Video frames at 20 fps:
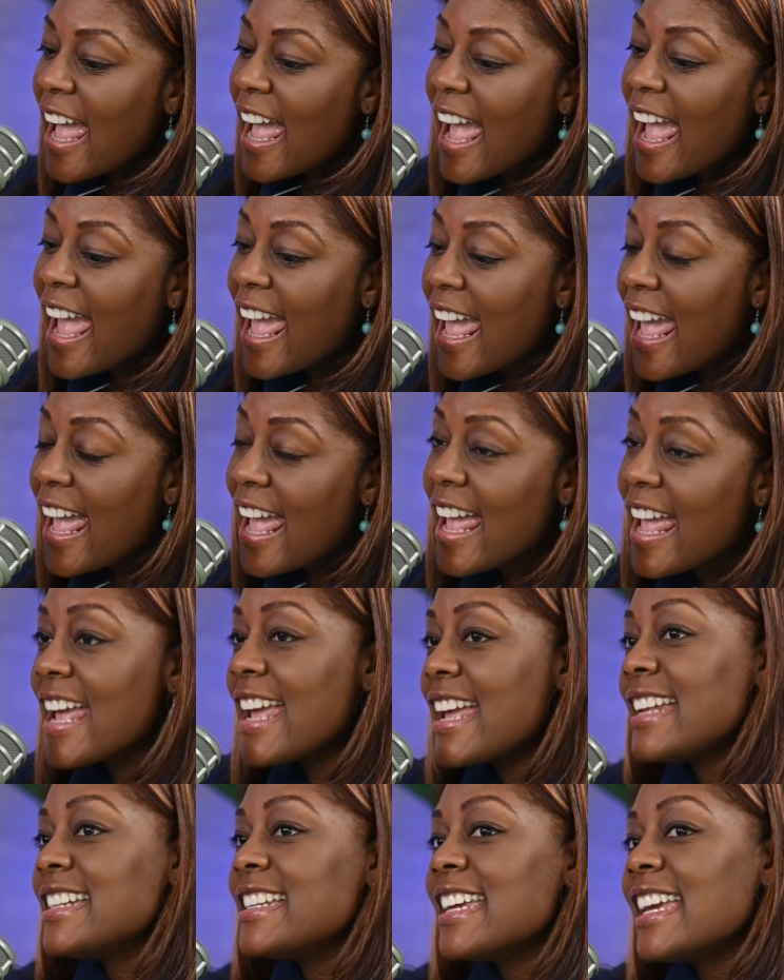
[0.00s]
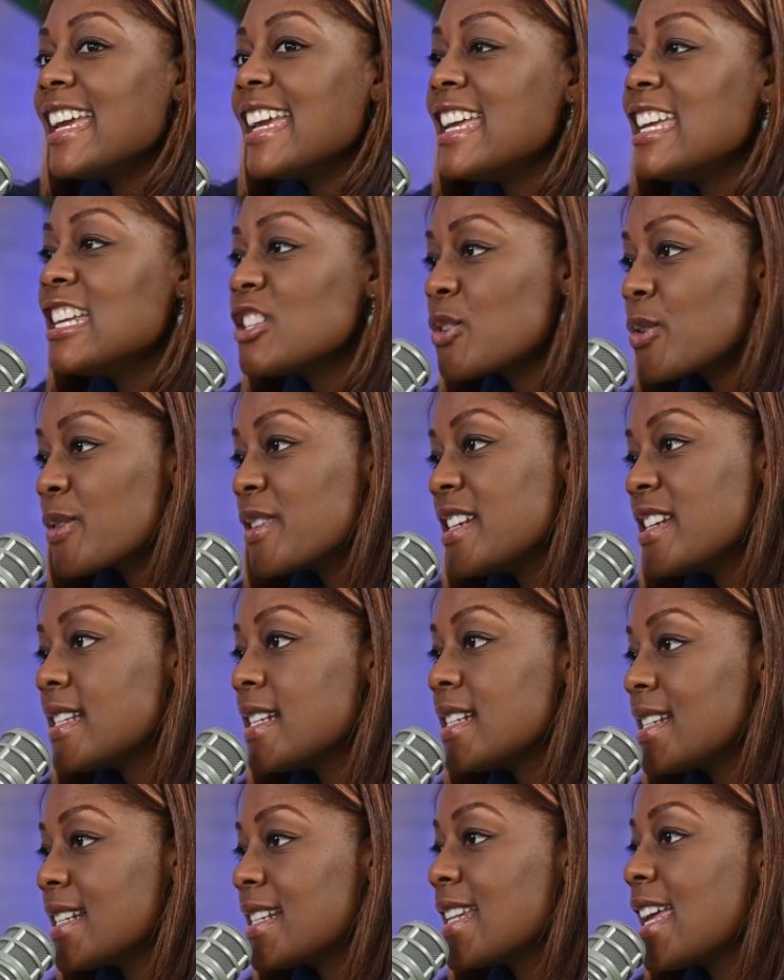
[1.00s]
and
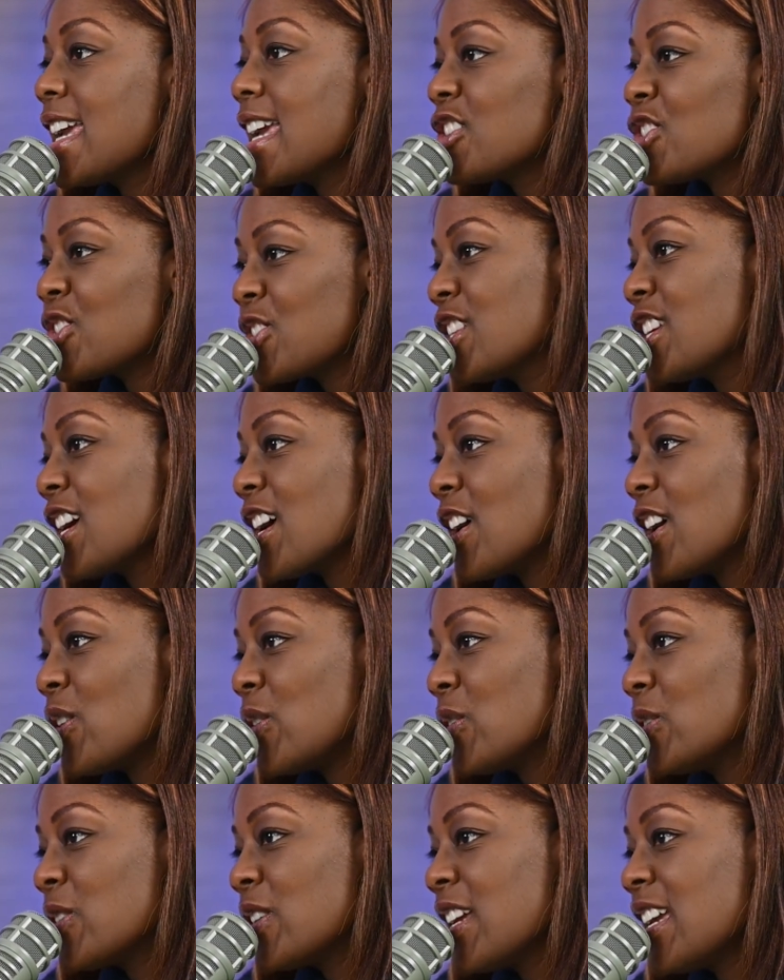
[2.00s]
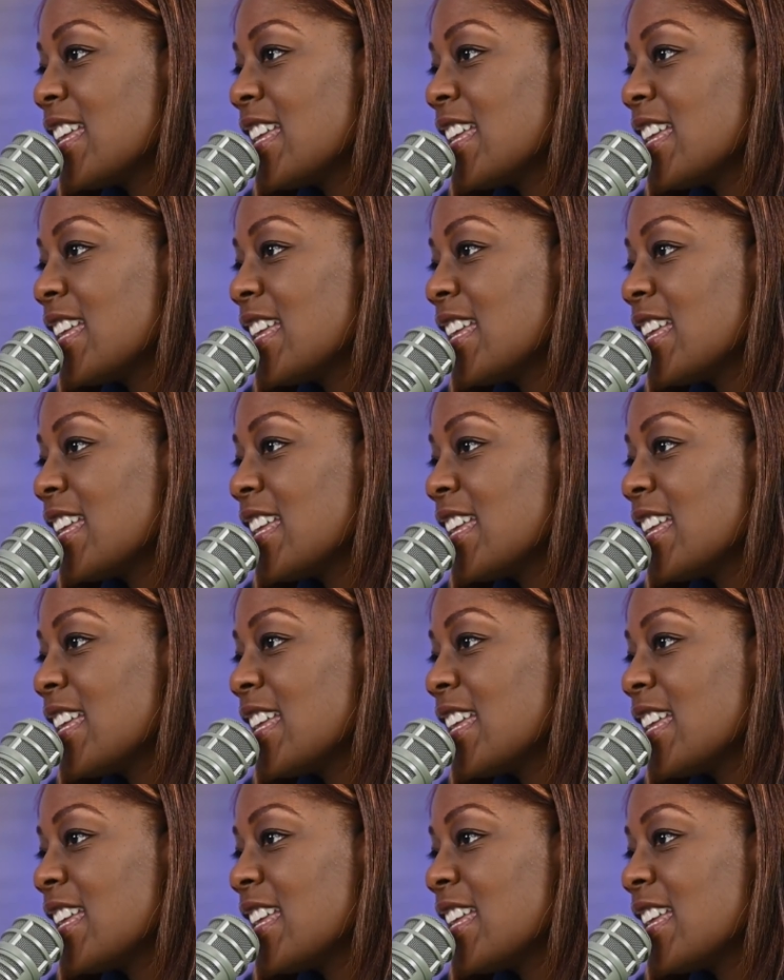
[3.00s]
increases in HDL.